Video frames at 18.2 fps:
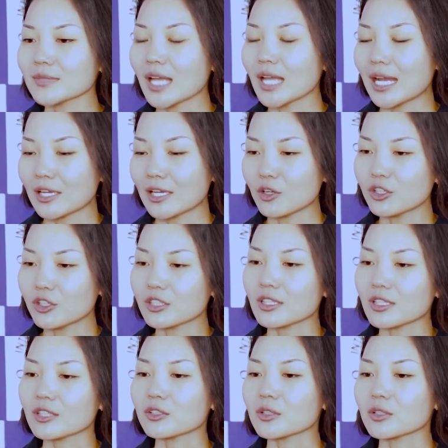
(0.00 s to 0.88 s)
I heard
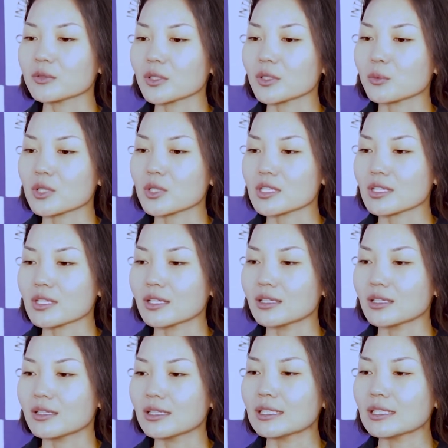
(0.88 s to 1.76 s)
that, there was
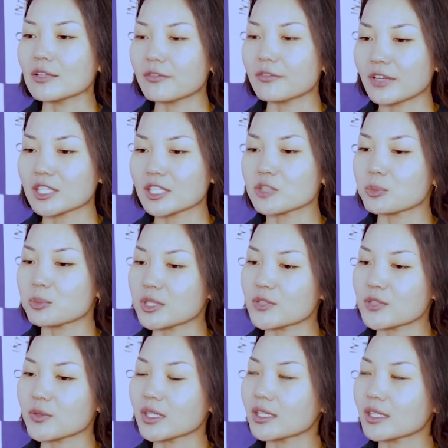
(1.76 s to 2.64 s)
an event
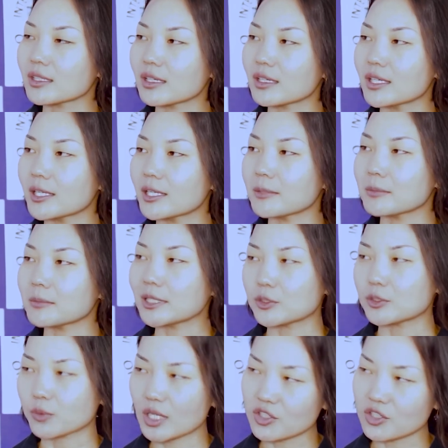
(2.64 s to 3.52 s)
between
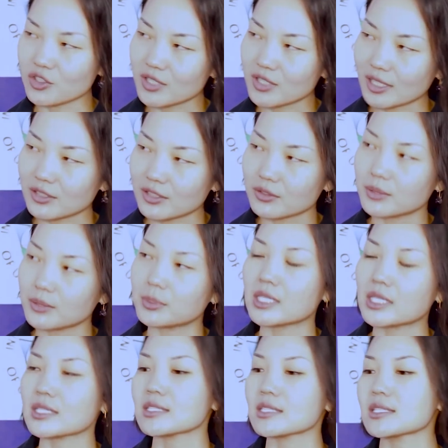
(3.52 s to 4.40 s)
education sector
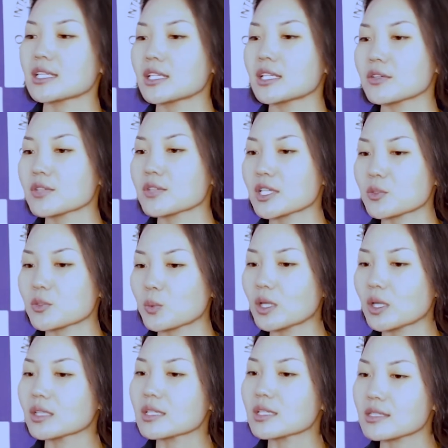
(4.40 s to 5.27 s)
representatives as
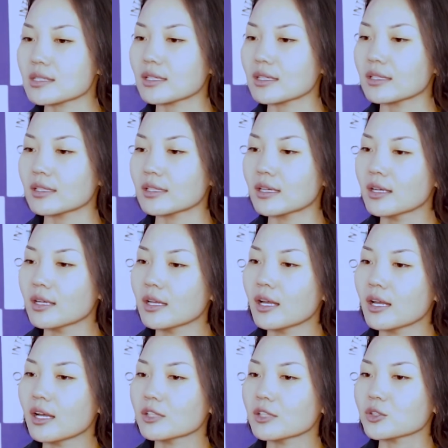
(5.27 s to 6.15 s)
well as the,
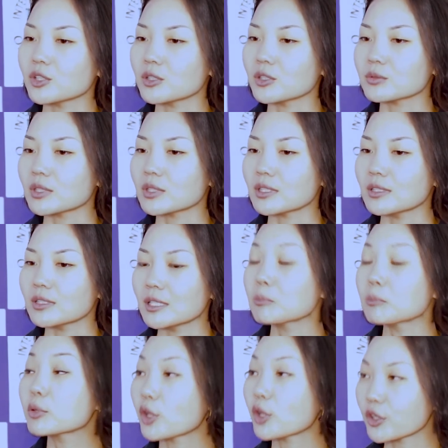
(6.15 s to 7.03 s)
the
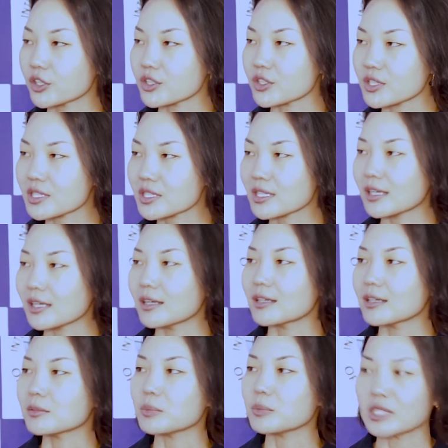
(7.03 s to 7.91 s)
employers,
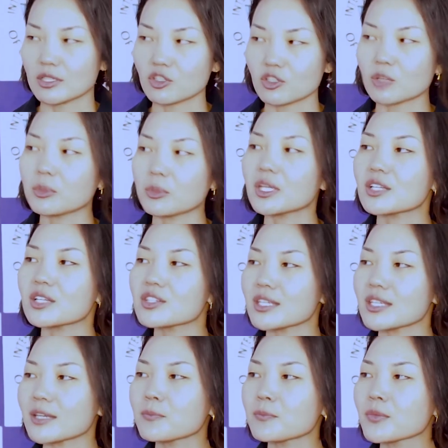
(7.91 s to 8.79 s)
business
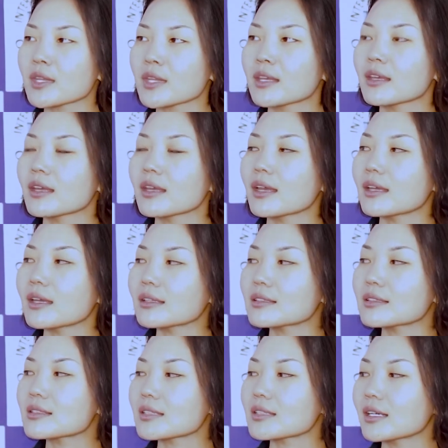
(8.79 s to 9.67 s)
community.
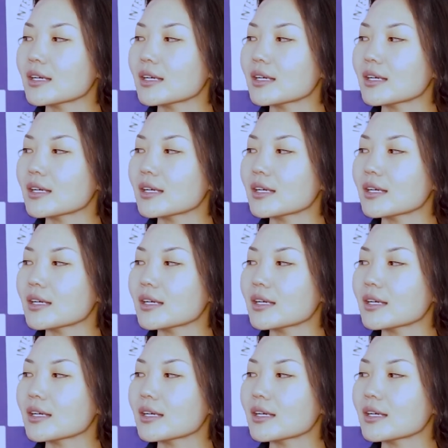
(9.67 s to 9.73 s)
And